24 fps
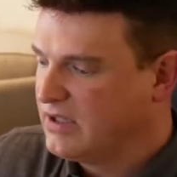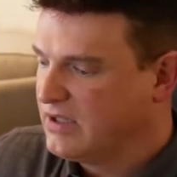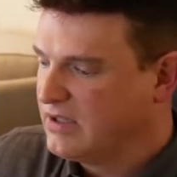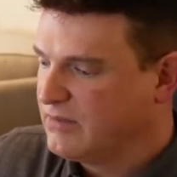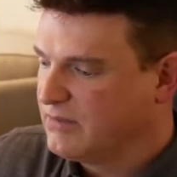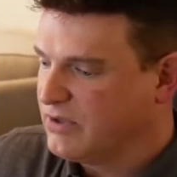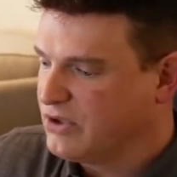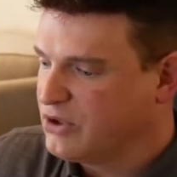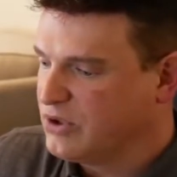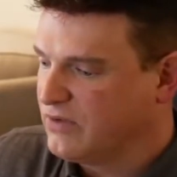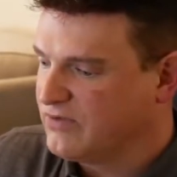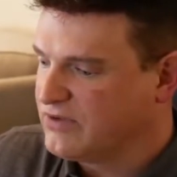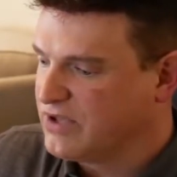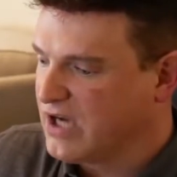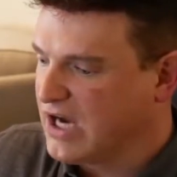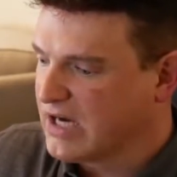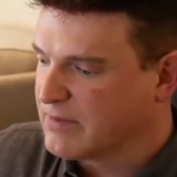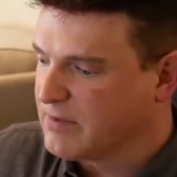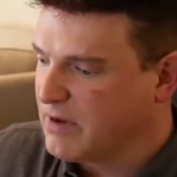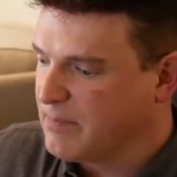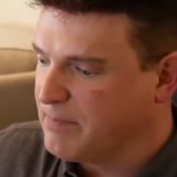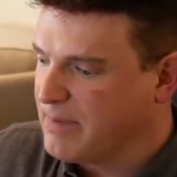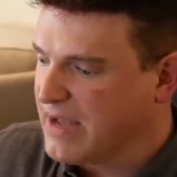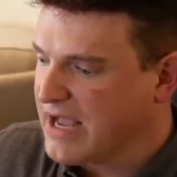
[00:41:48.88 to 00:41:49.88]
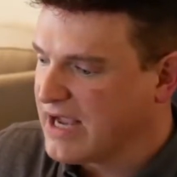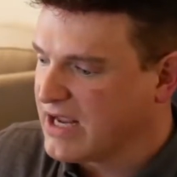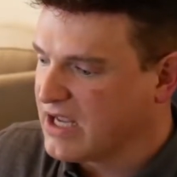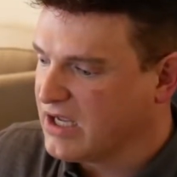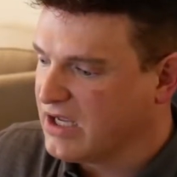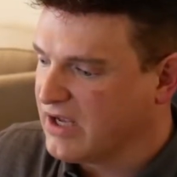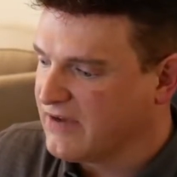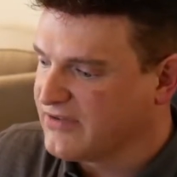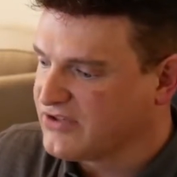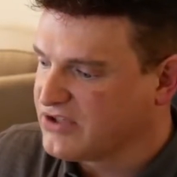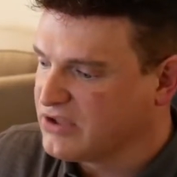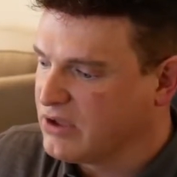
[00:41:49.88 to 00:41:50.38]
But you have talked about
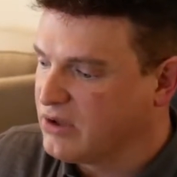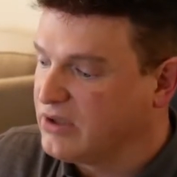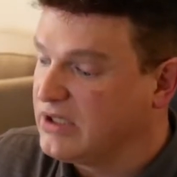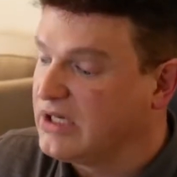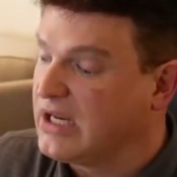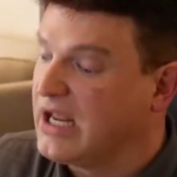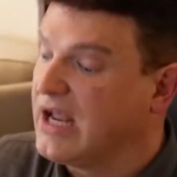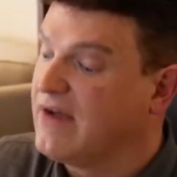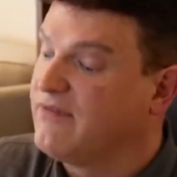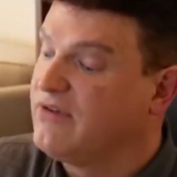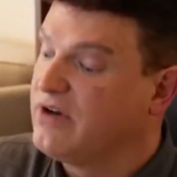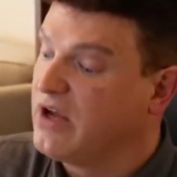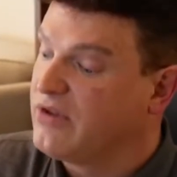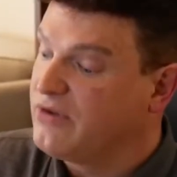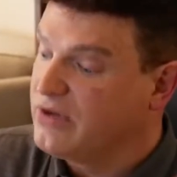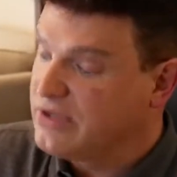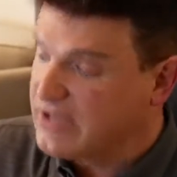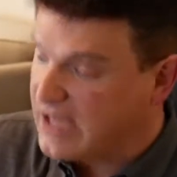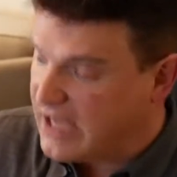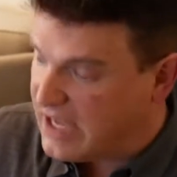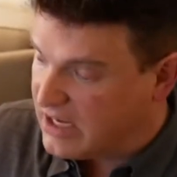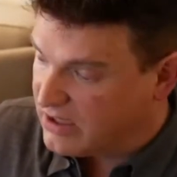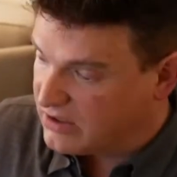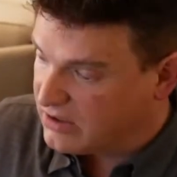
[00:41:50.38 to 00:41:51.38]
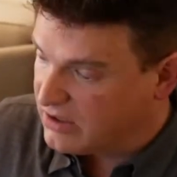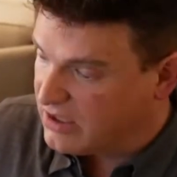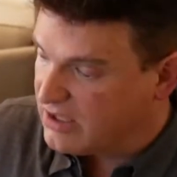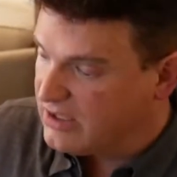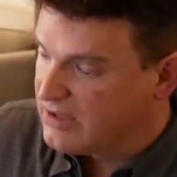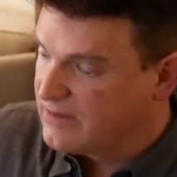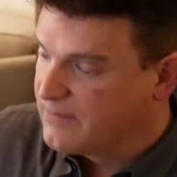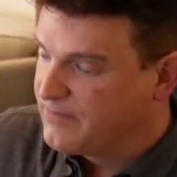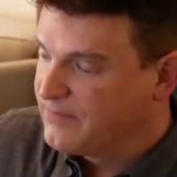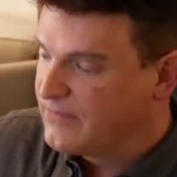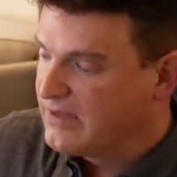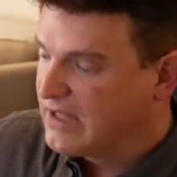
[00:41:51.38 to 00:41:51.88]
backing off slowly to every other day,
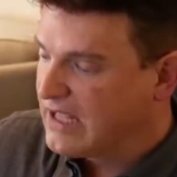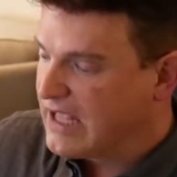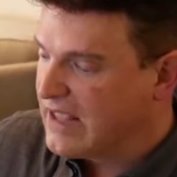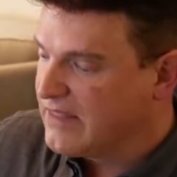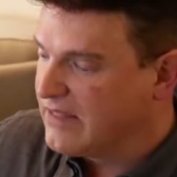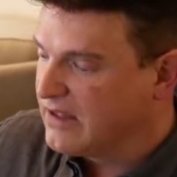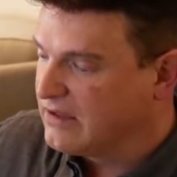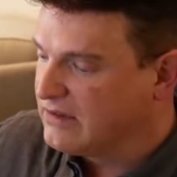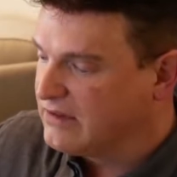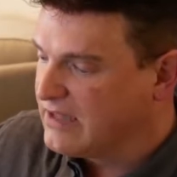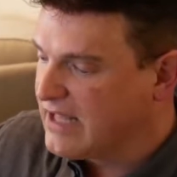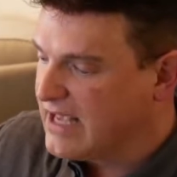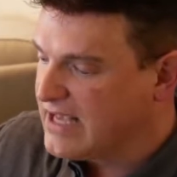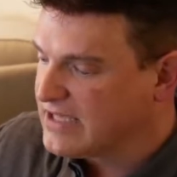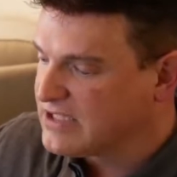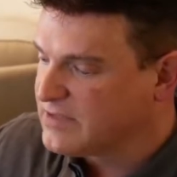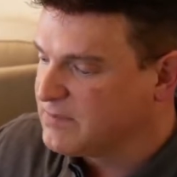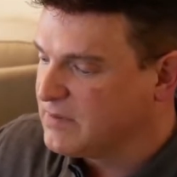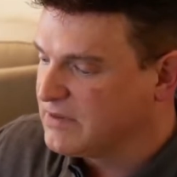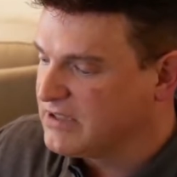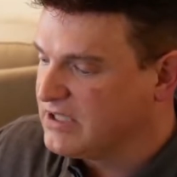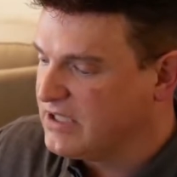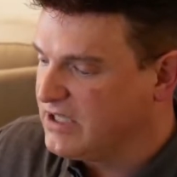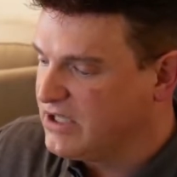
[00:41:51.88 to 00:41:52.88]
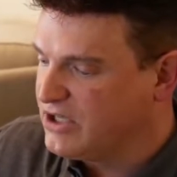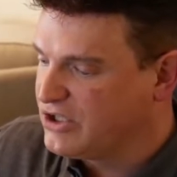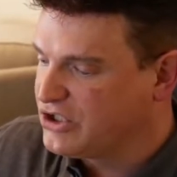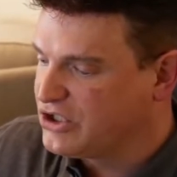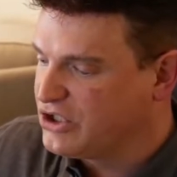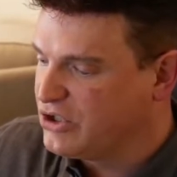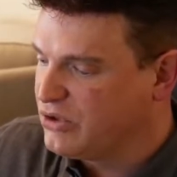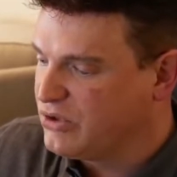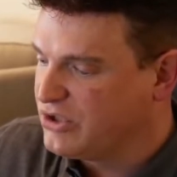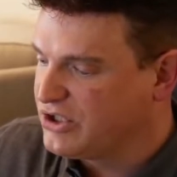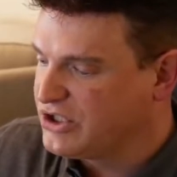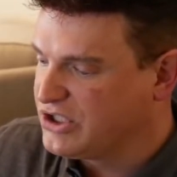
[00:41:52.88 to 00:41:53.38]
good, and then less, but the
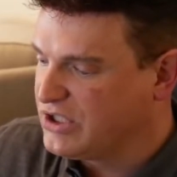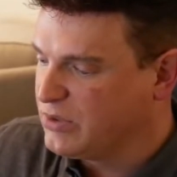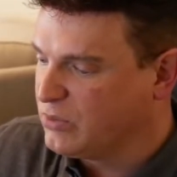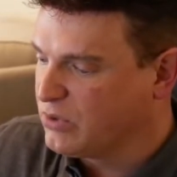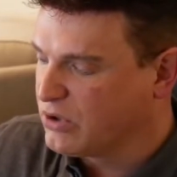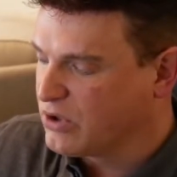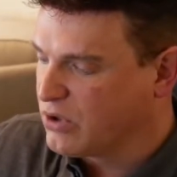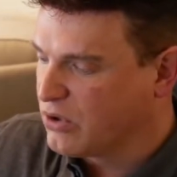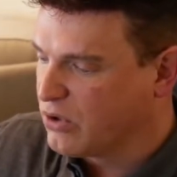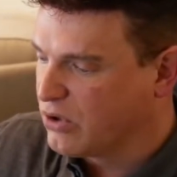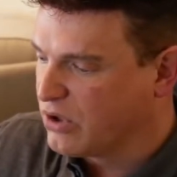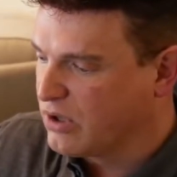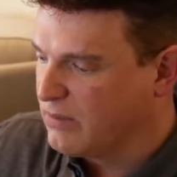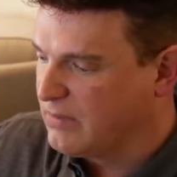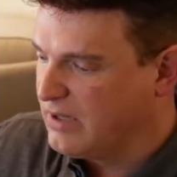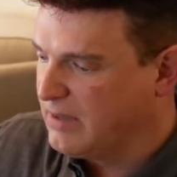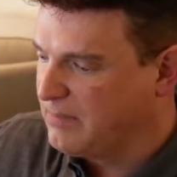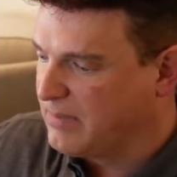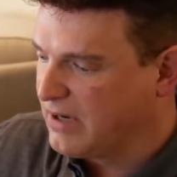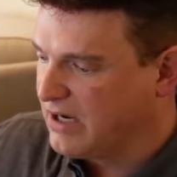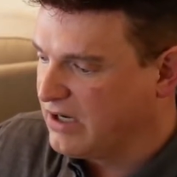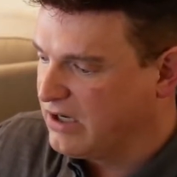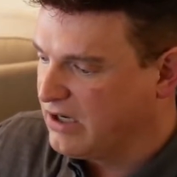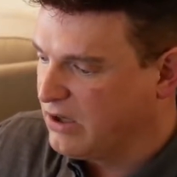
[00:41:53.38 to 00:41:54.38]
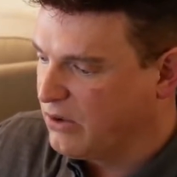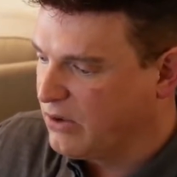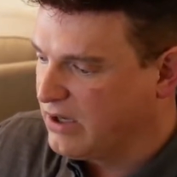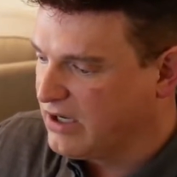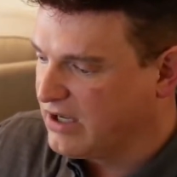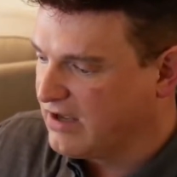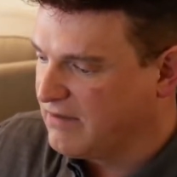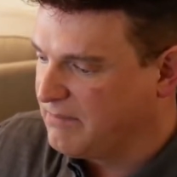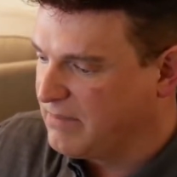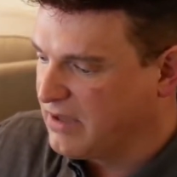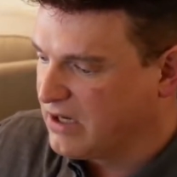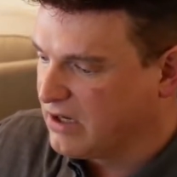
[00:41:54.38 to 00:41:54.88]
issue is she will corner me by
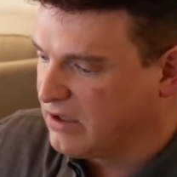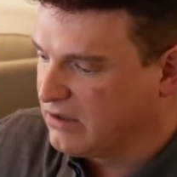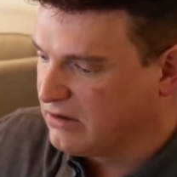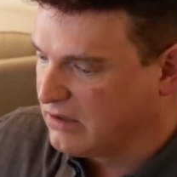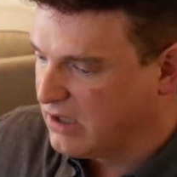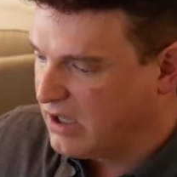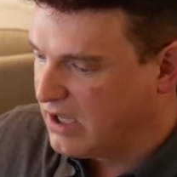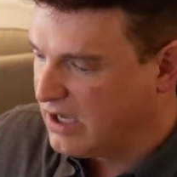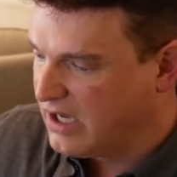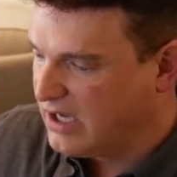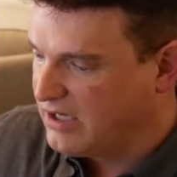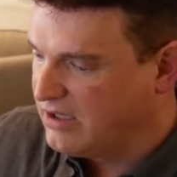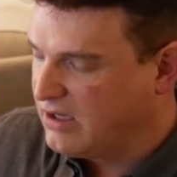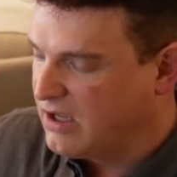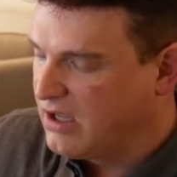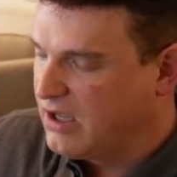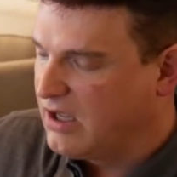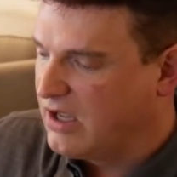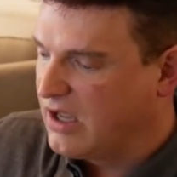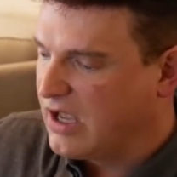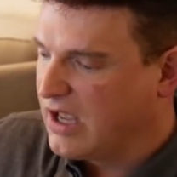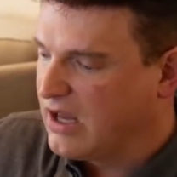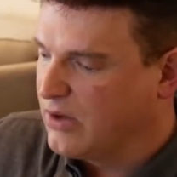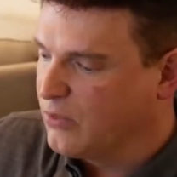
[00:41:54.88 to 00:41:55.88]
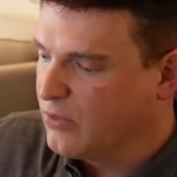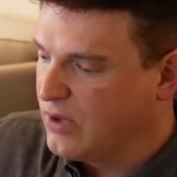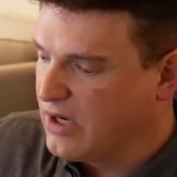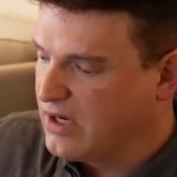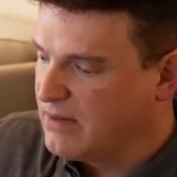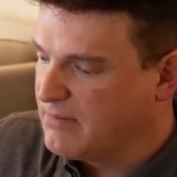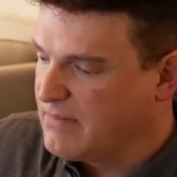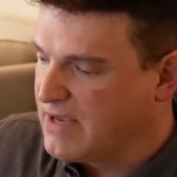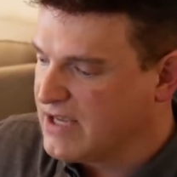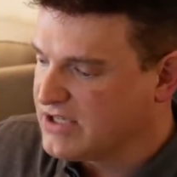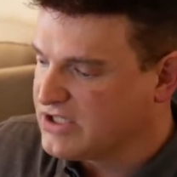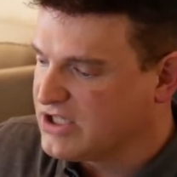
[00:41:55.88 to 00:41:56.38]
knowing I've been online and read
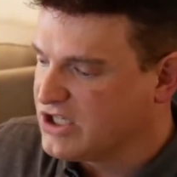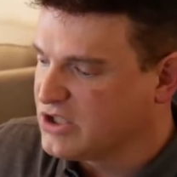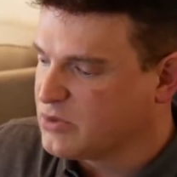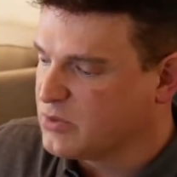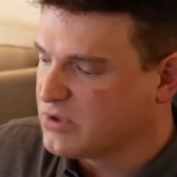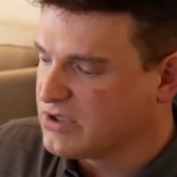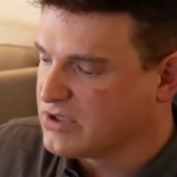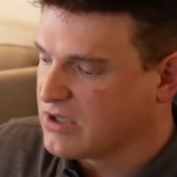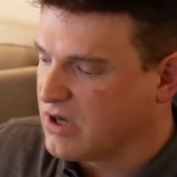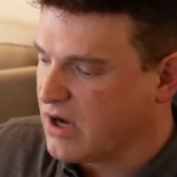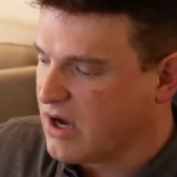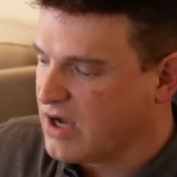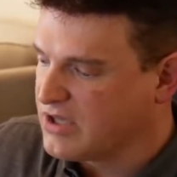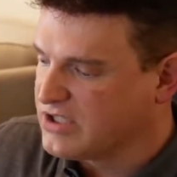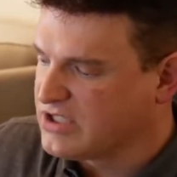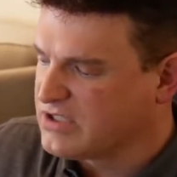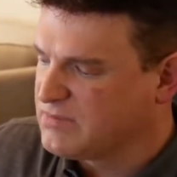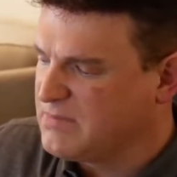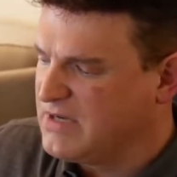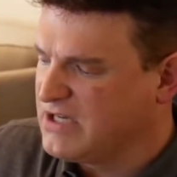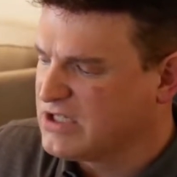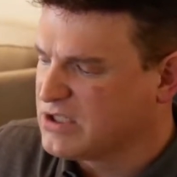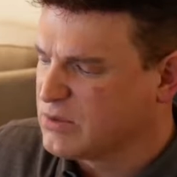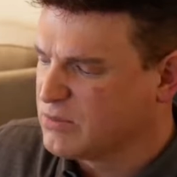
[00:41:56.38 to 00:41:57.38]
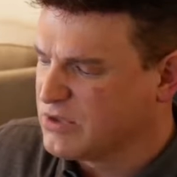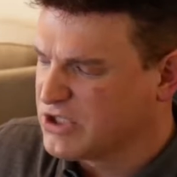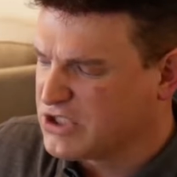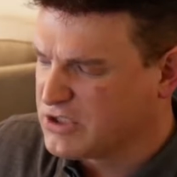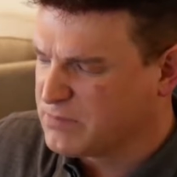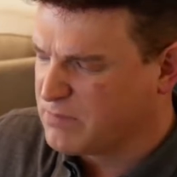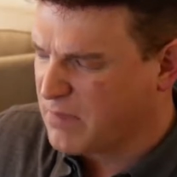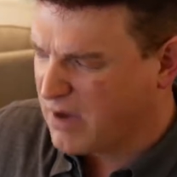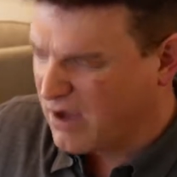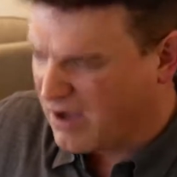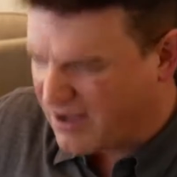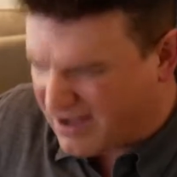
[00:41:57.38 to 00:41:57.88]
a message which causes me to
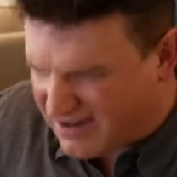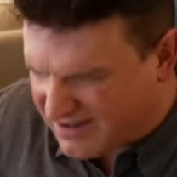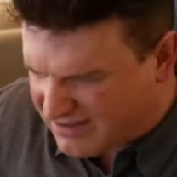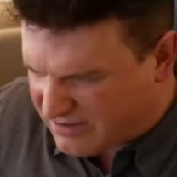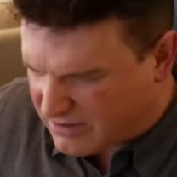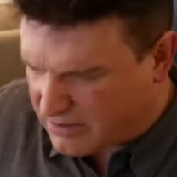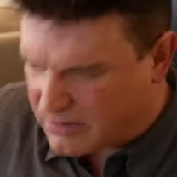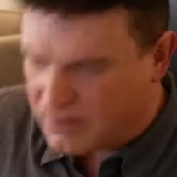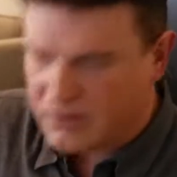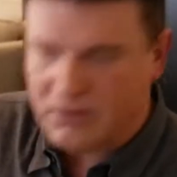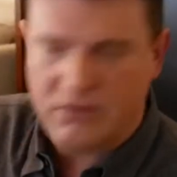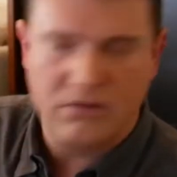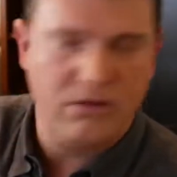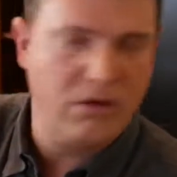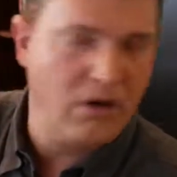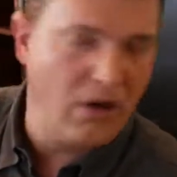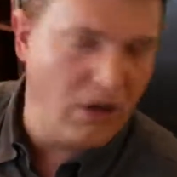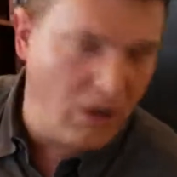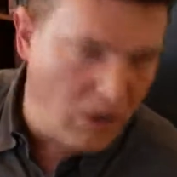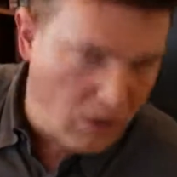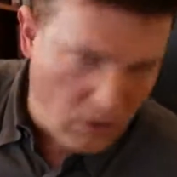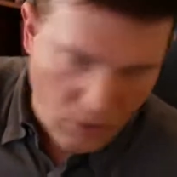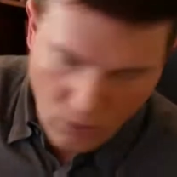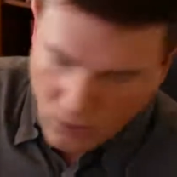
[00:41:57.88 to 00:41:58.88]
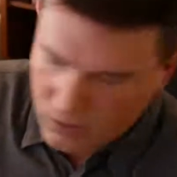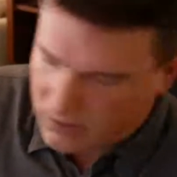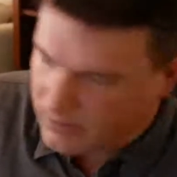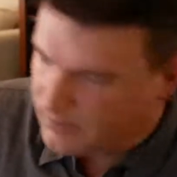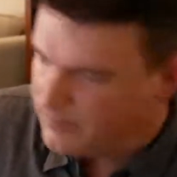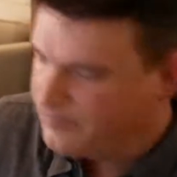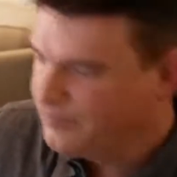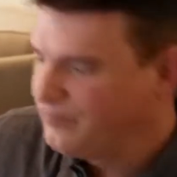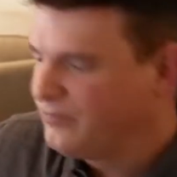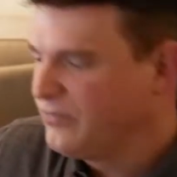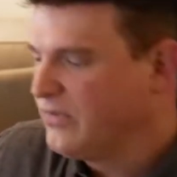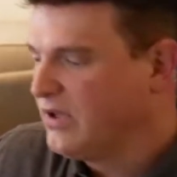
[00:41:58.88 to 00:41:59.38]
respond, no,